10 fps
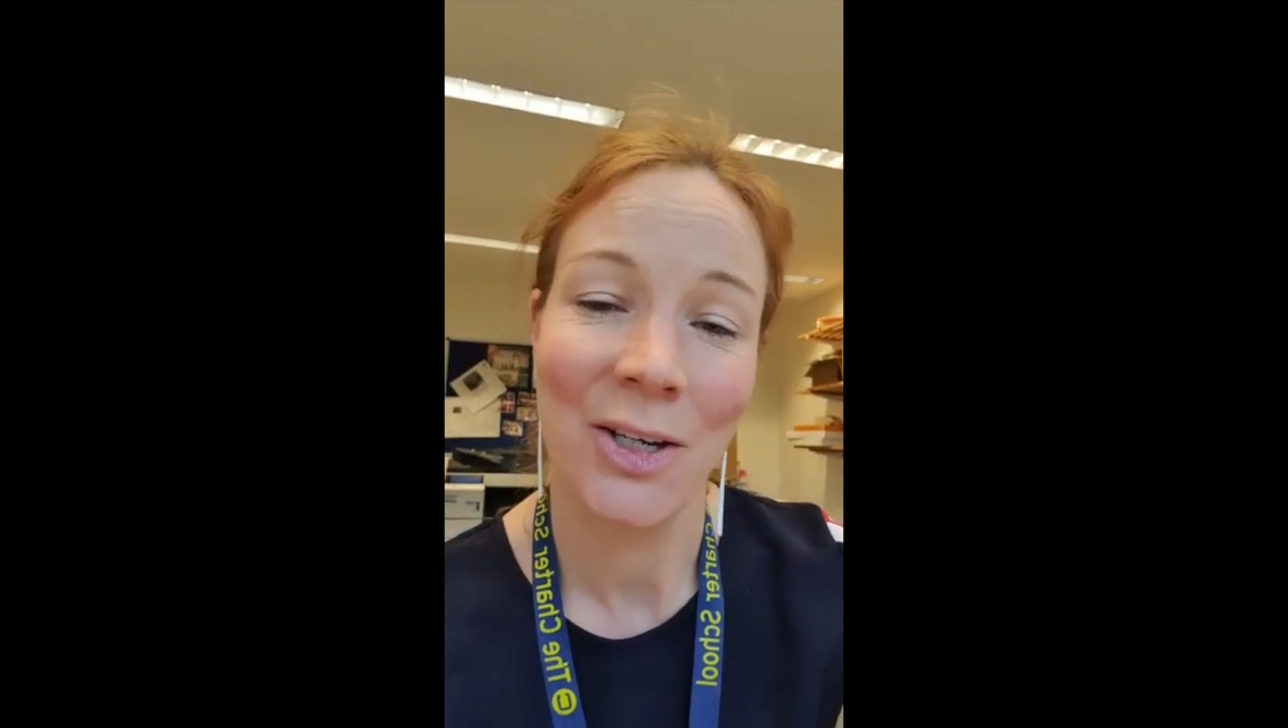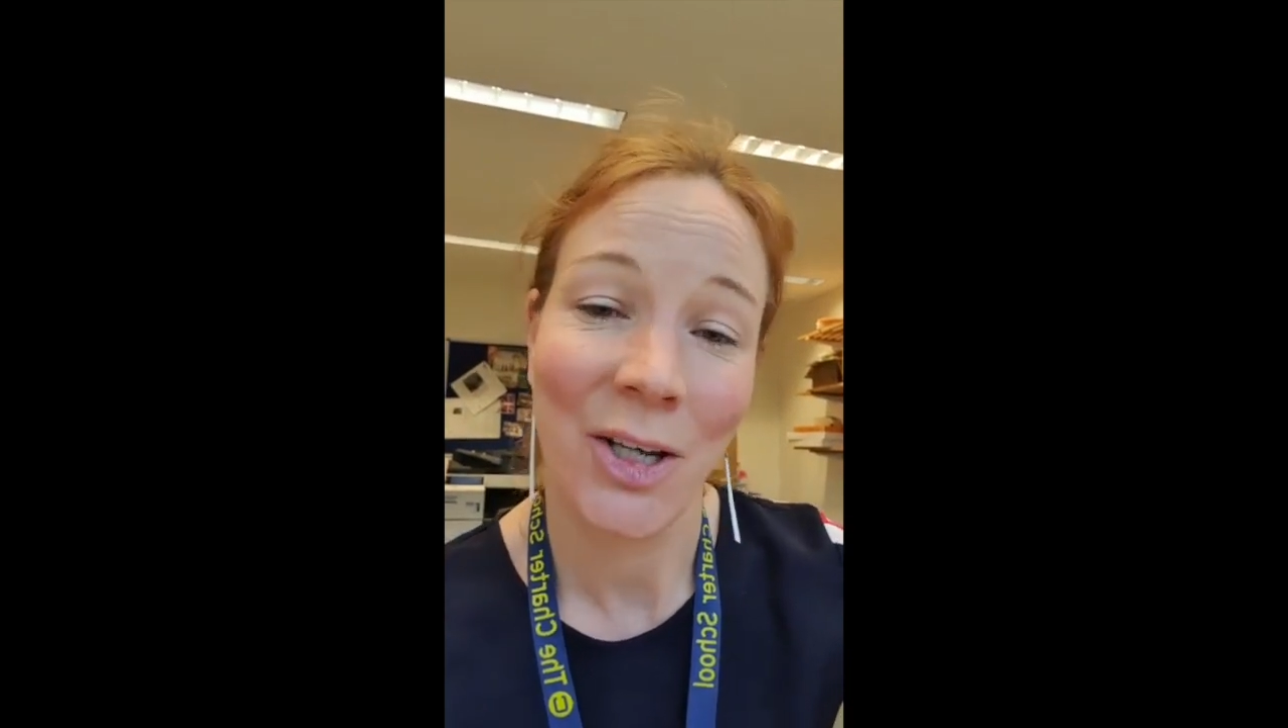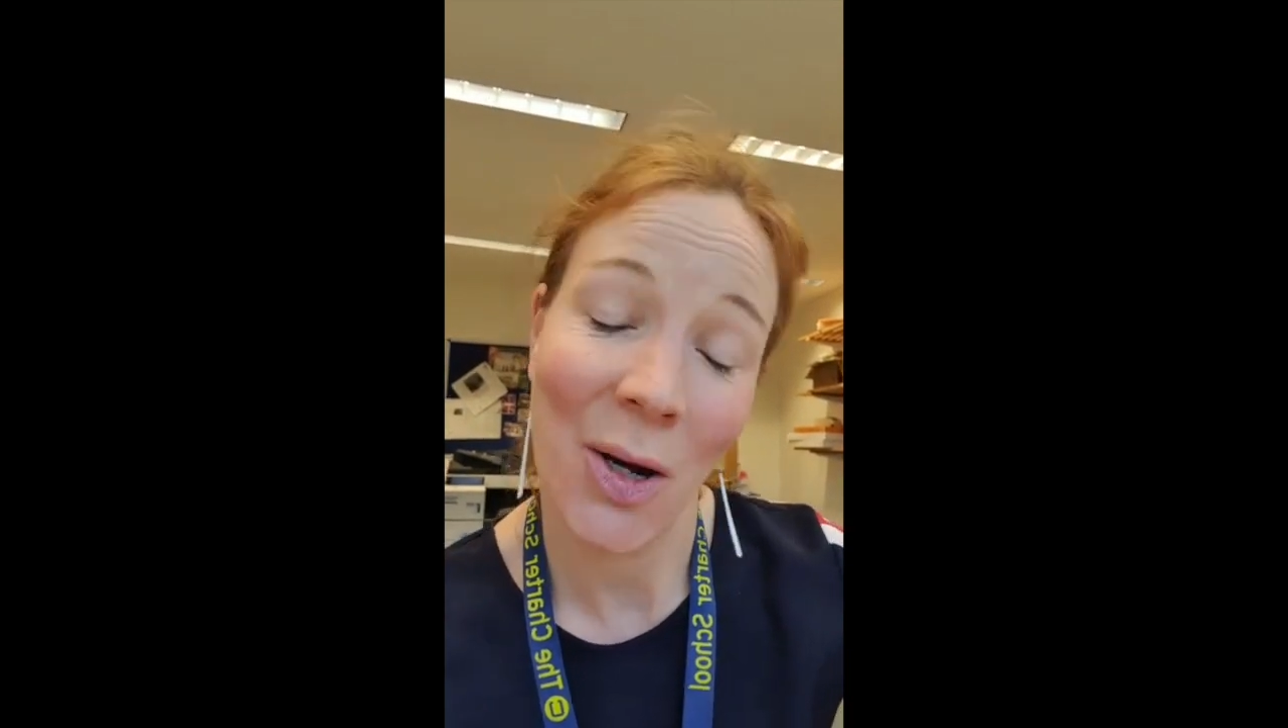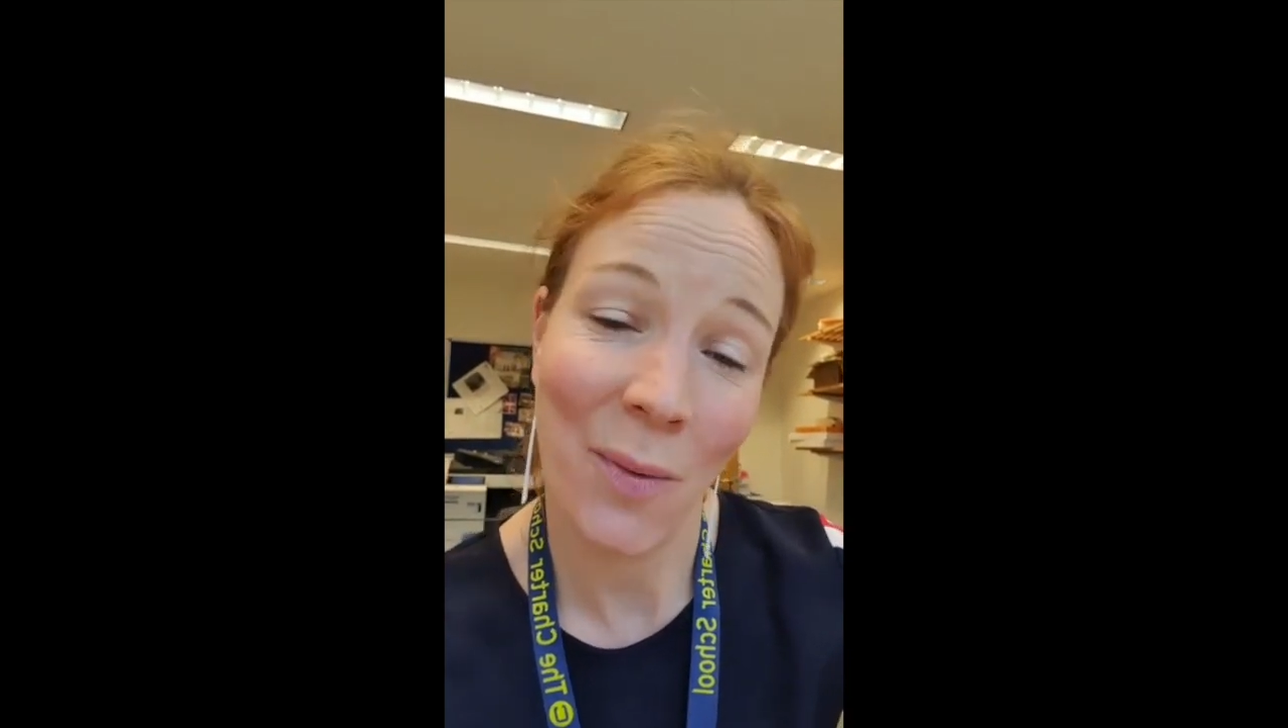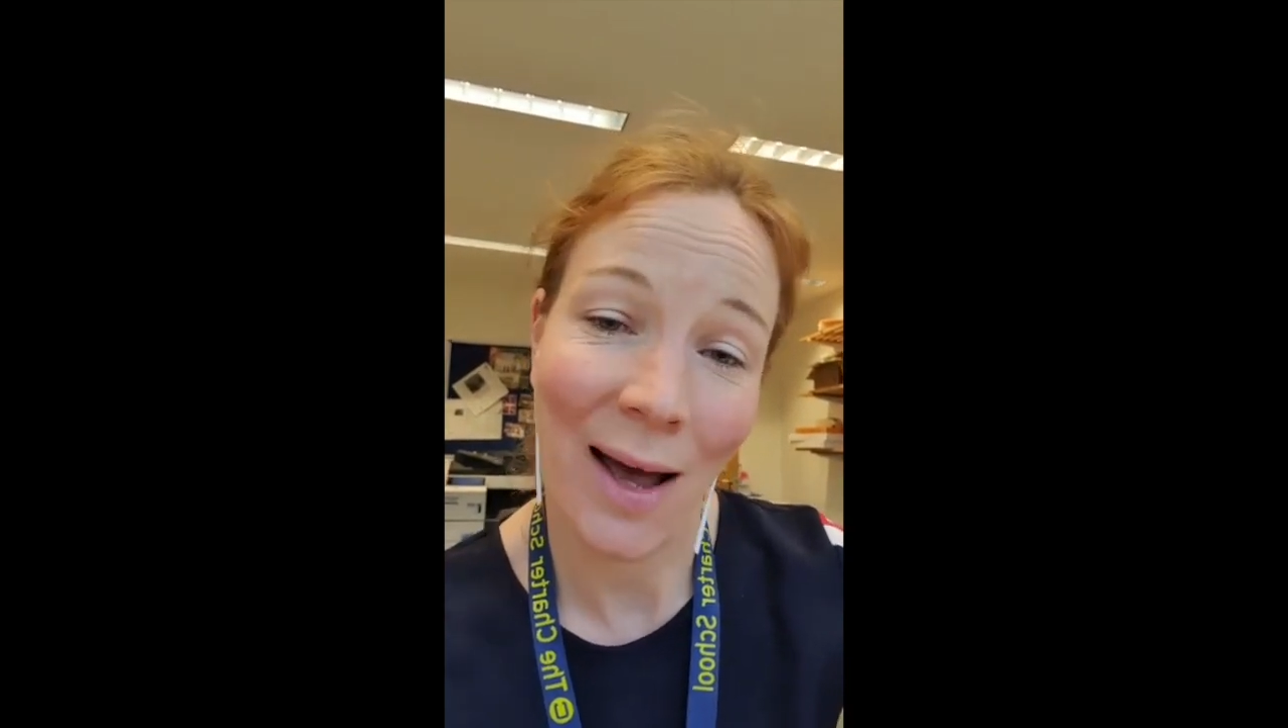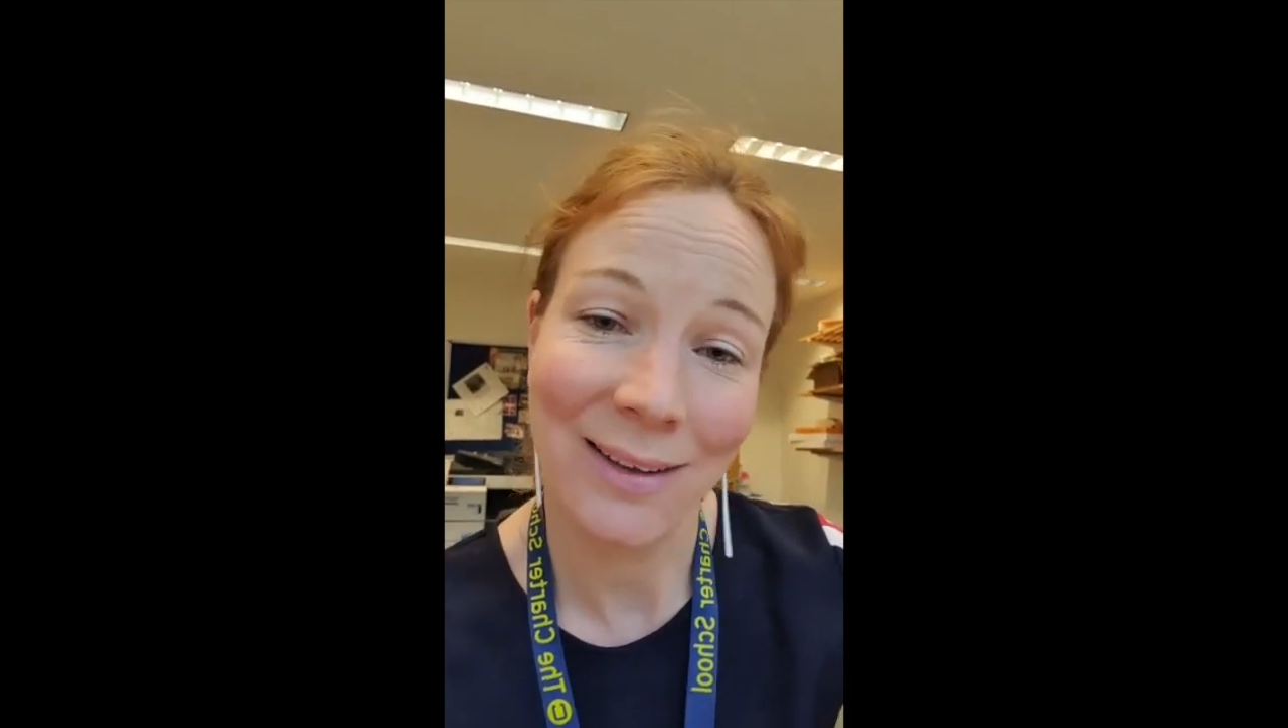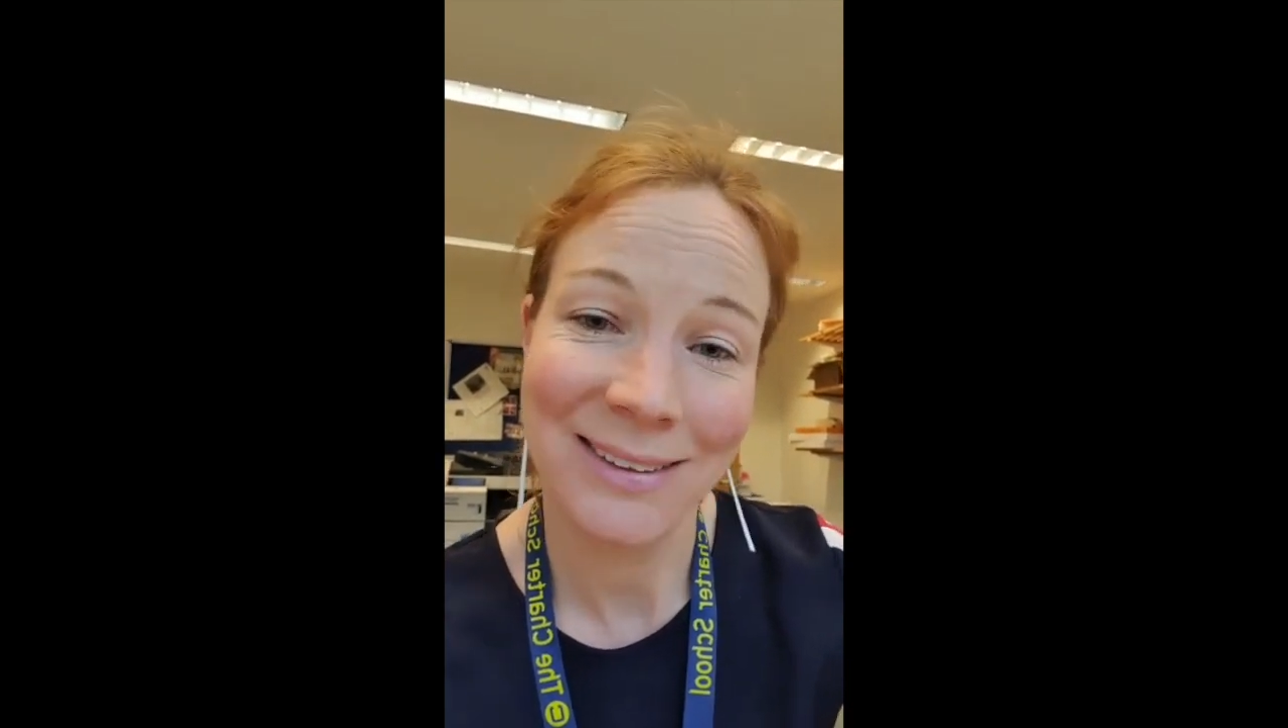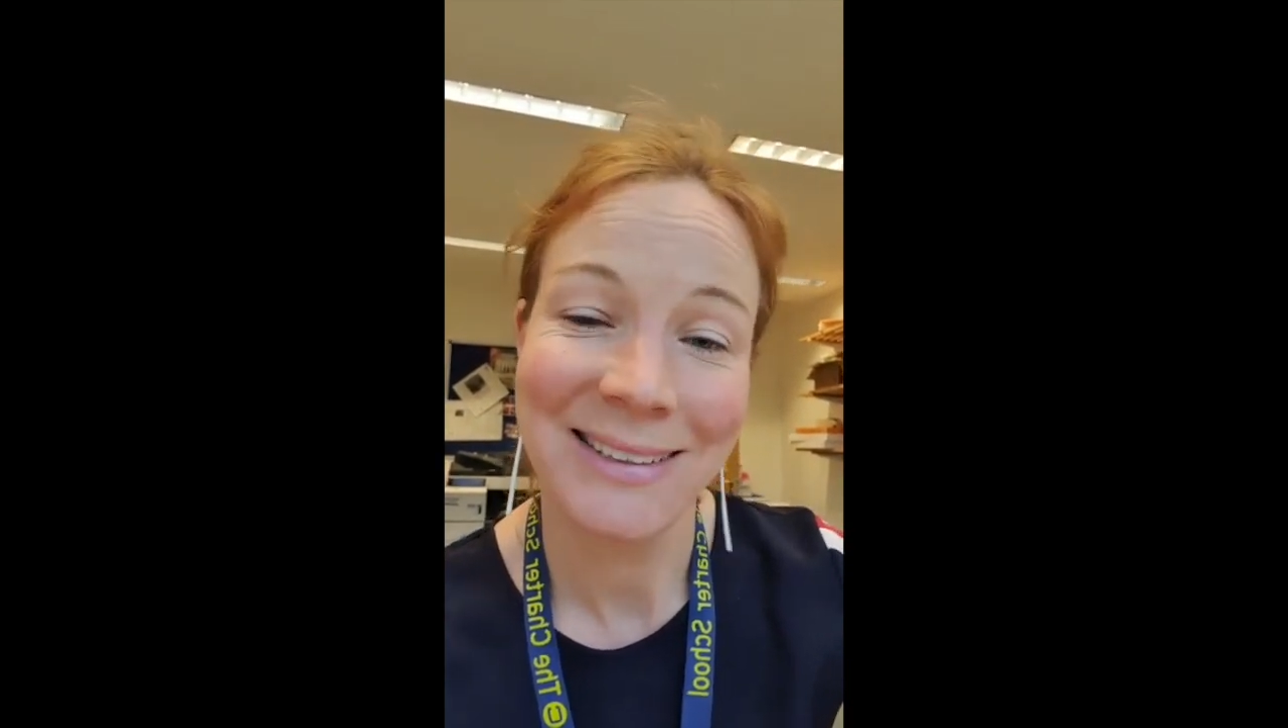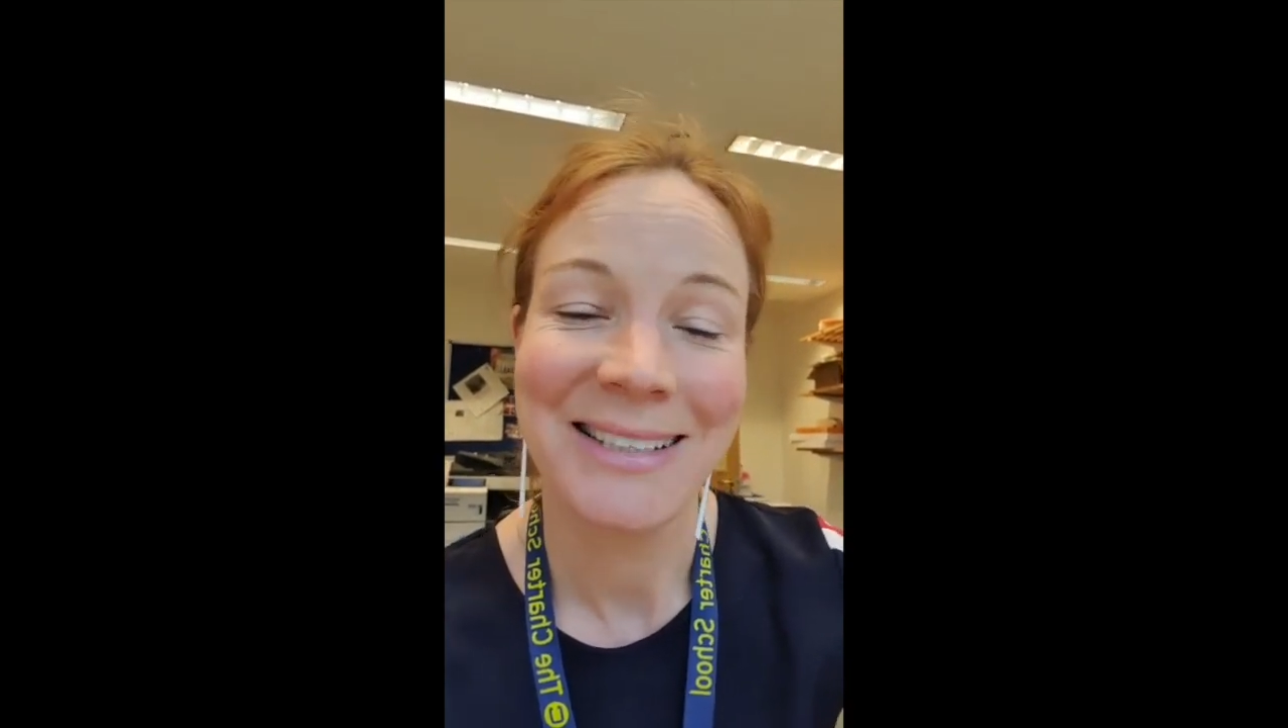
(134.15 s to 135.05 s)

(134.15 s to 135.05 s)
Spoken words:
Go well,